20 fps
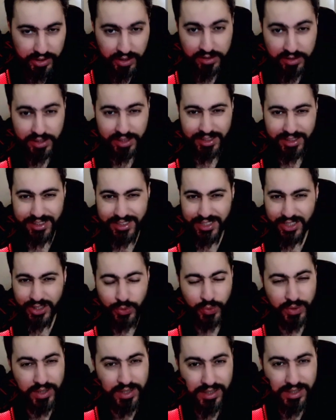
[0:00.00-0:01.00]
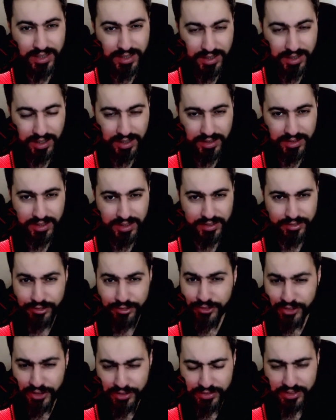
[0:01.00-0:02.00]
Ultra League, it's
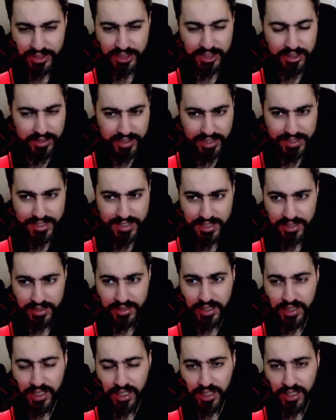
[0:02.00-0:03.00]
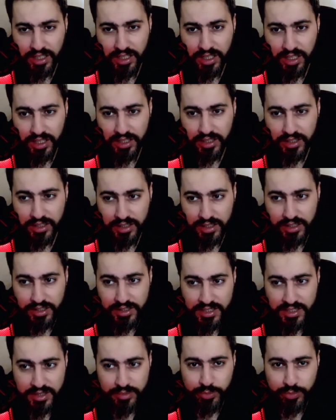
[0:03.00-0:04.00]
2350, that's it.
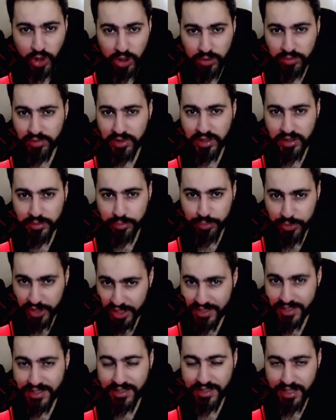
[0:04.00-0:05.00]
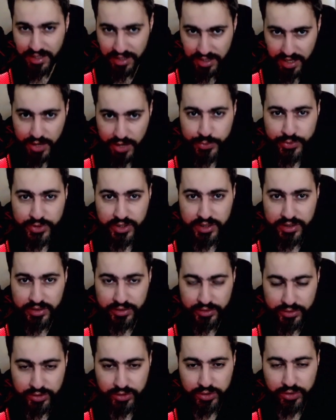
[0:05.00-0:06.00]
It's probably the best
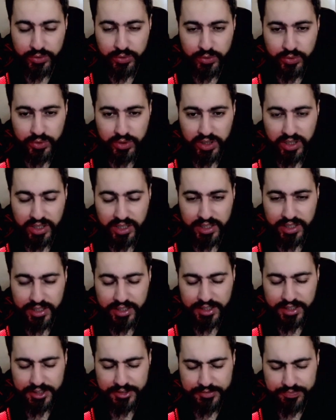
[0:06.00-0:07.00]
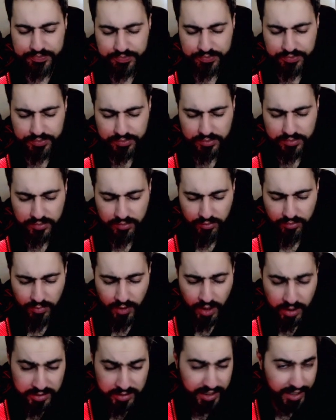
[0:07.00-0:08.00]
counter to
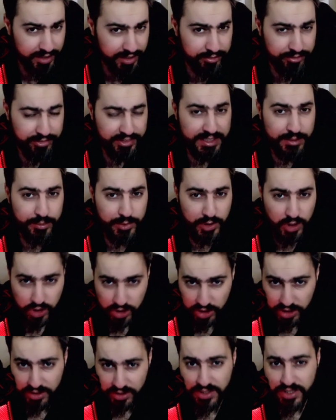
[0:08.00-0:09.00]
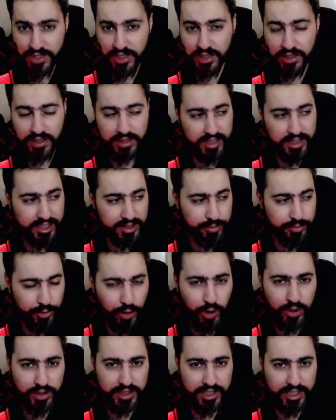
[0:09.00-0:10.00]
Talonflame, Charizard, and
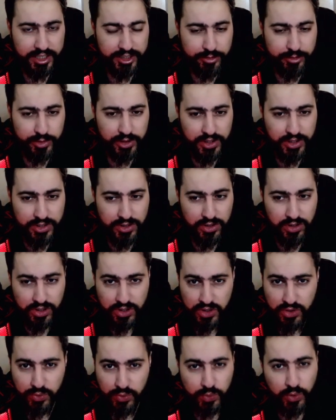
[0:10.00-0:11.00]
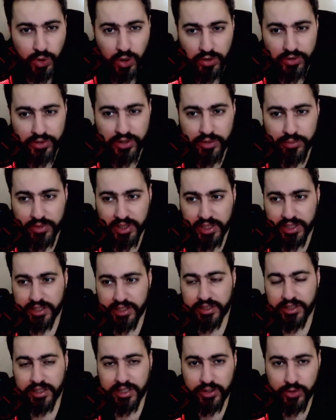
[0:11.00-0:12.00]
Poliwrath, because you just walled them.
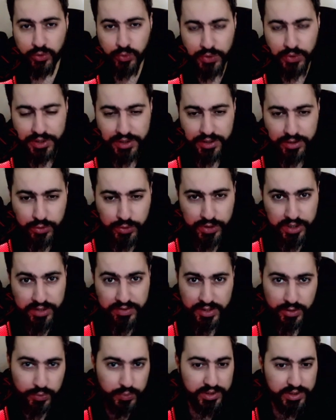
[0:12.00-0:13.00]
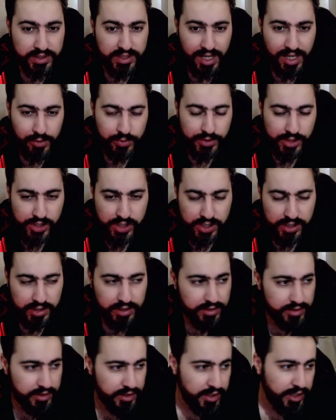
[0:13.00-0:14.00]
Like you even went down a
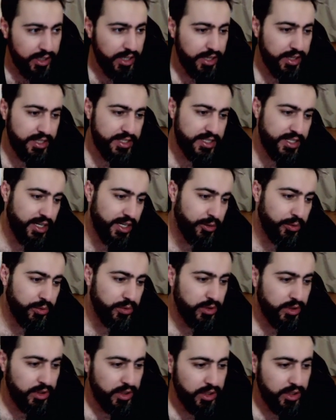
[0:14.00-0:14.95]
shield. That's how